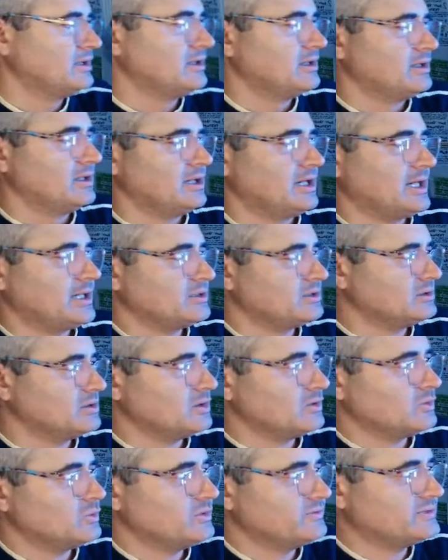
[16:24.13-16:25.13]
I don't
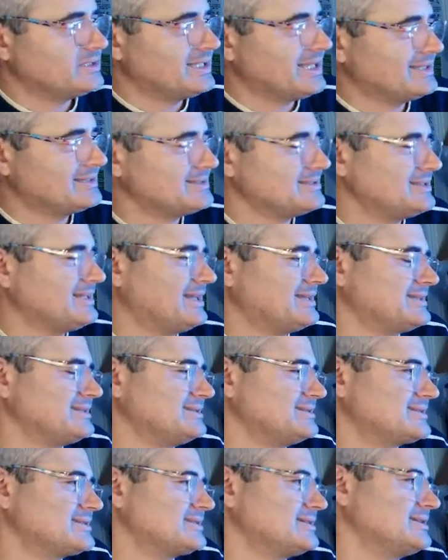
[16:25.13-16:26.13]
know with the
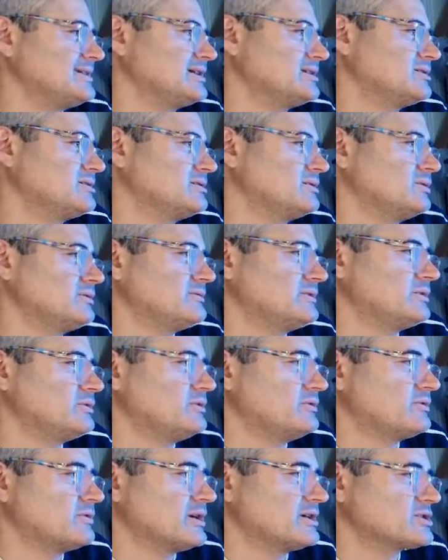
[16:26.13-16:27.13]
latency, I don't know with the
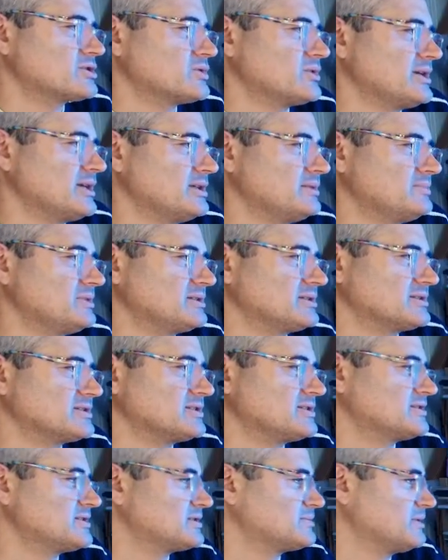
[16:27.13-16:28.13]
refresh rate, because
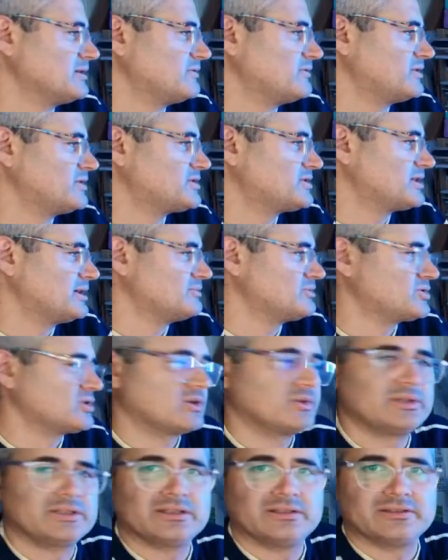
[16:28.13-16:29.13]
this is my first time
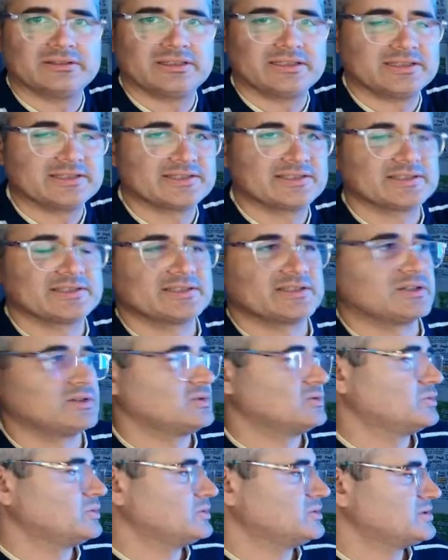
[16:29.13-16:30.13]
drawing on this, so
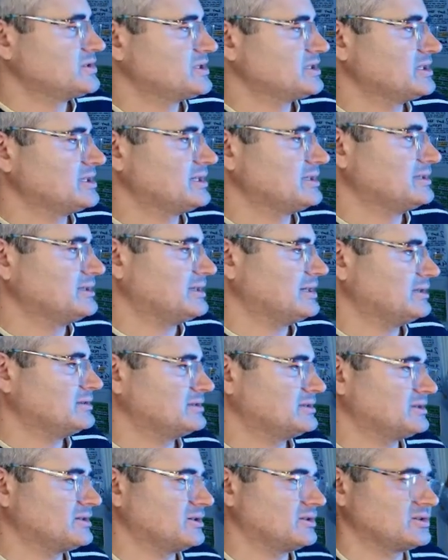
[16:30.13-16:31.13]
we will see how
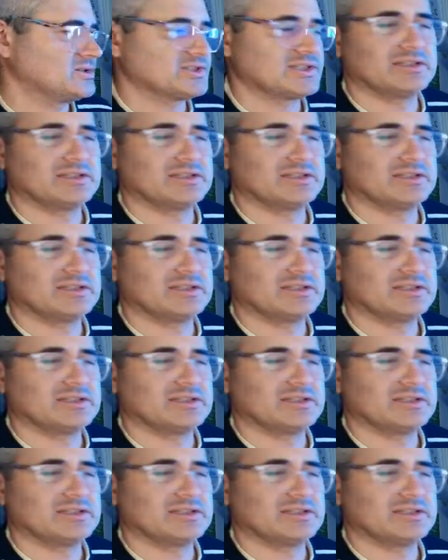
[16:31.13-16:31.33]
that goes.